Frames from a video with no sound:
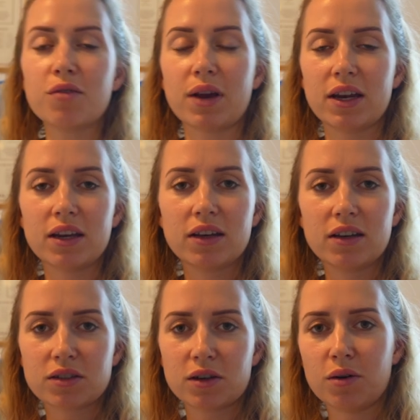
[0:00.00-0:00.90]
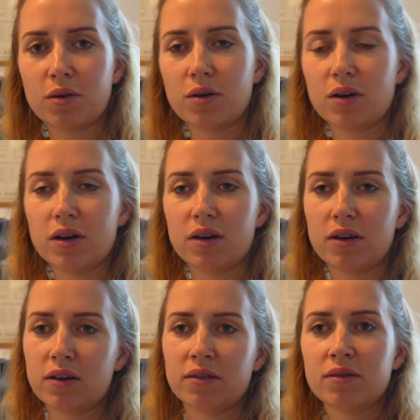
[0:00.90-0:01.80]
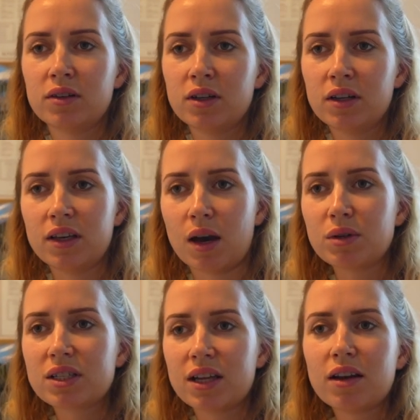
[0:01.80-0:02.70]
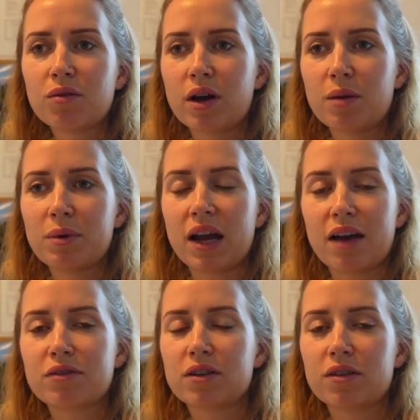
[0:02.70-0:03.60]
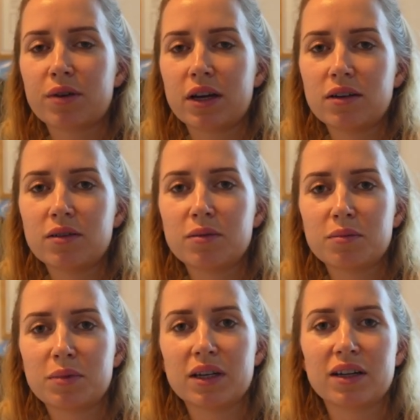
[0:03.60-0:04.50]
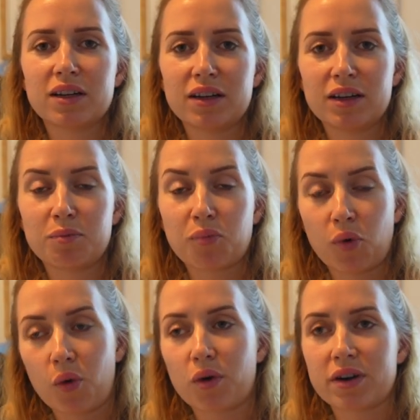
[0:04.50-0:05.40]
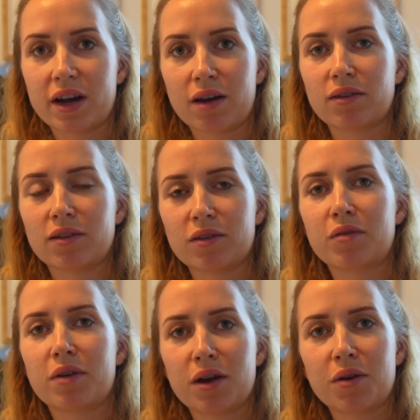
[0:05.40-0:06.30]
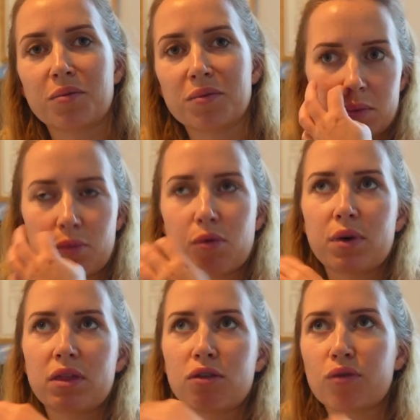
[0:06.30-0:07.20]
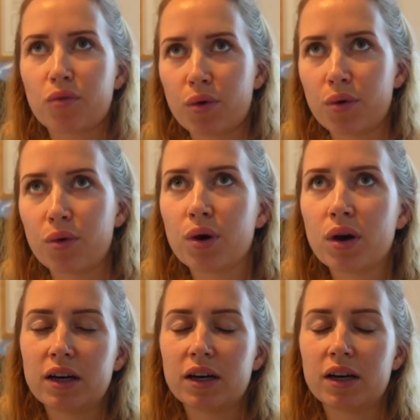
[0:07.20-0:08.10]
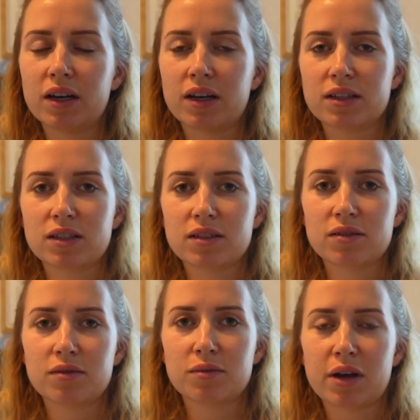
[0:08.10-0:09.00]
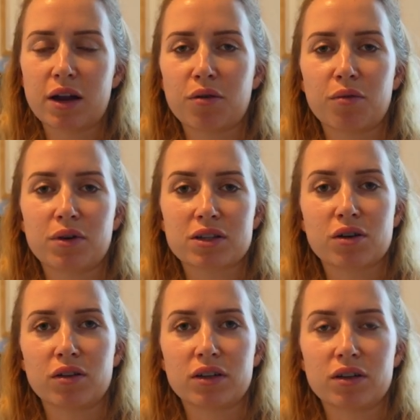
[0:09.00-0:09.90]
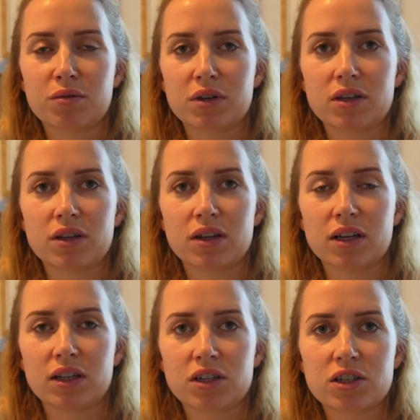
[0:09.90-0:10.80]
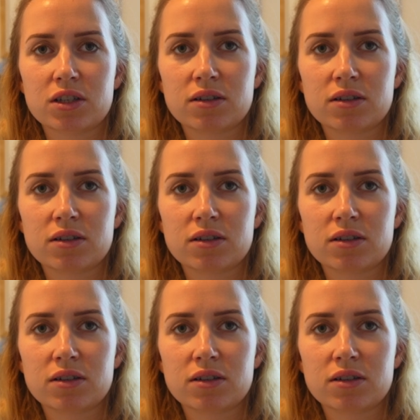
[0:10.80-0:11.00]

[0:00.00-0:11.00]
raining, so yeah, we stayed quite a bit after the rain, but it poured down on our way home. And we went through, I don't know what it's called in English.